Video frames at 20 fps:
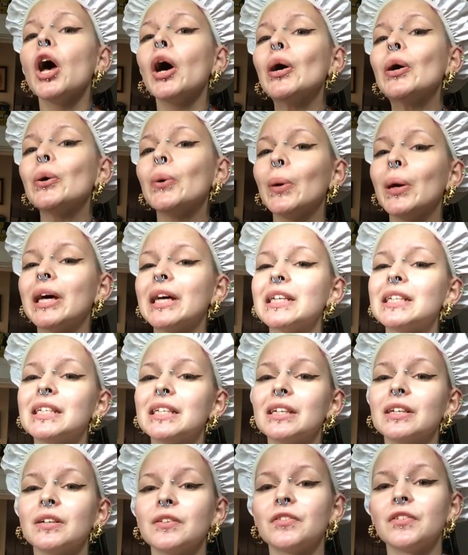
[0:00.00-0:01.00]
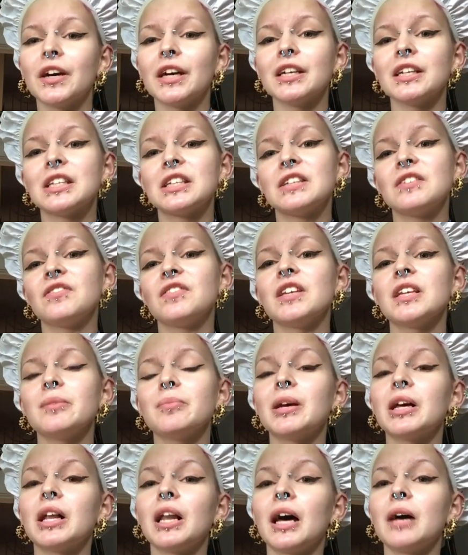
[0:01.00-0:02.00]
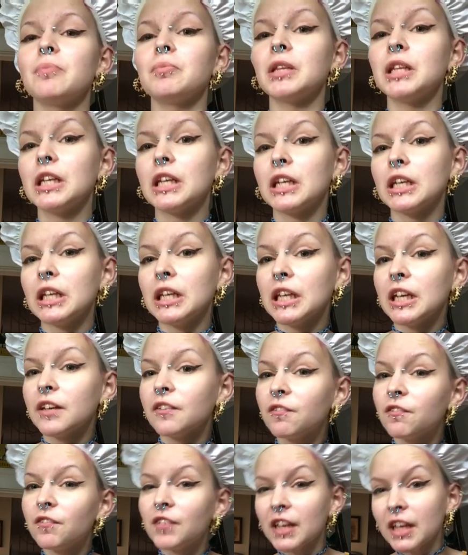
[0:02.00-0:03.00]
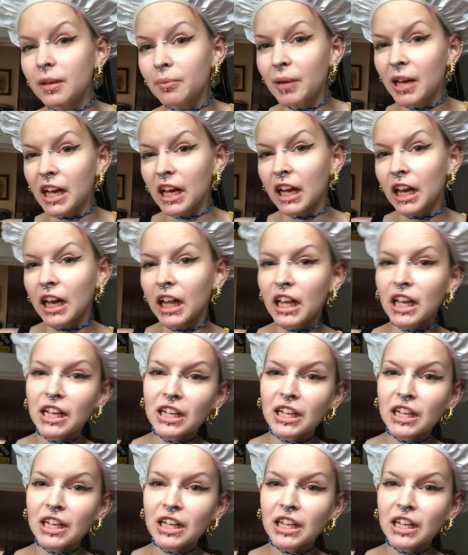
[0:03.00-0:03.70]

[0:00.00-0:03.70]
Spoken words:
oh, I identify as female, I'm legally female.